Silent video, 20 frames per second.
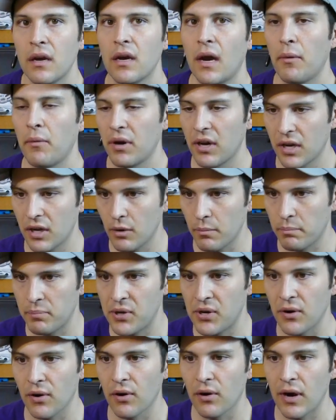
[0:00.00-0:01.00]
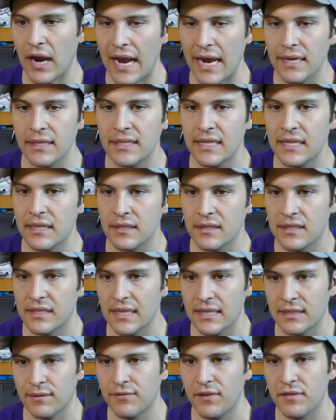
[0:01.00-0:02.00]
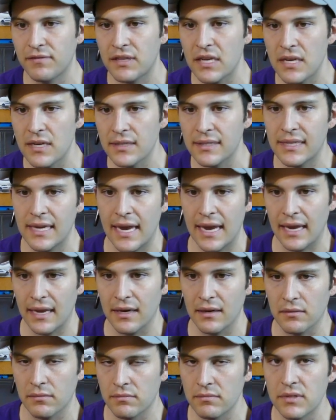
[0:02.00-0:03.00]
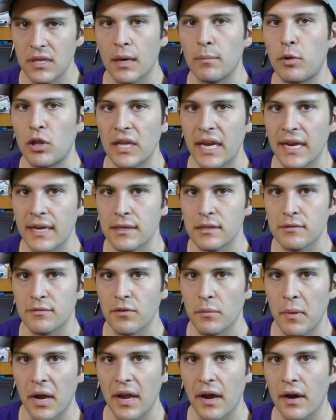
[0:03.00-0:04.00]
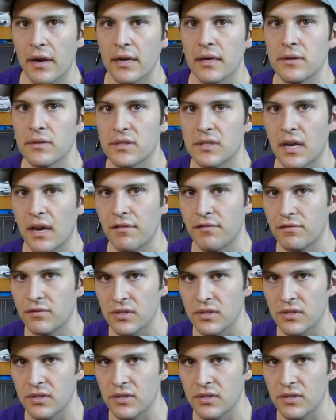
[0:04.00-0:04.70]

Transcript: I want to go pure 18650s and AA's for my audio stuff.